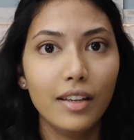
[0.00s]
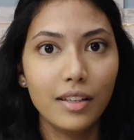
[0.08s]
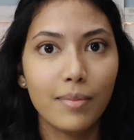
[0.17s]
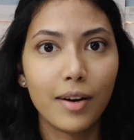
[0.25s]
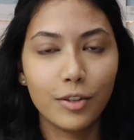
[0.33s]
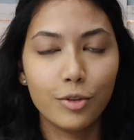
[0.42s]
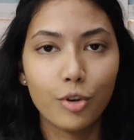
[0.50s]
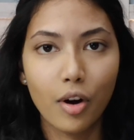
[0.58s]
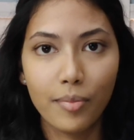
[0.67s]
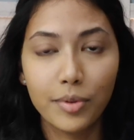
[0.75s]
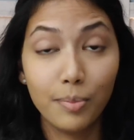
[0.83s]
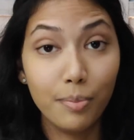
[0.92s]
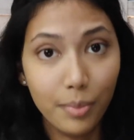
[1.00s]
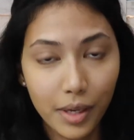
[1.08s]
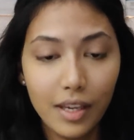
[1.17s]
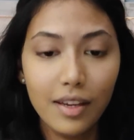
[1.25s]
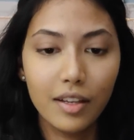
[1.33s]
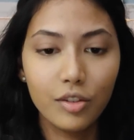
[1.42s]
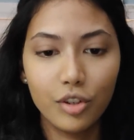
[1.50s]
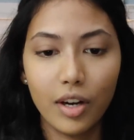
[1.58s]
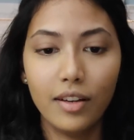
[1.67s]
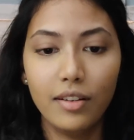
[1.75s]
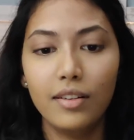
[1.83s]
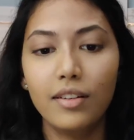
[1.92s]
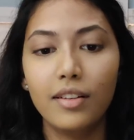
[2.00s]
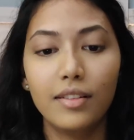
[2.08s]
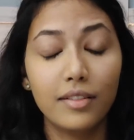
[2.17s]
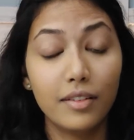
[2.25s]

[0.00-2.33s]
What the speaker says: in-demand jobs be in China,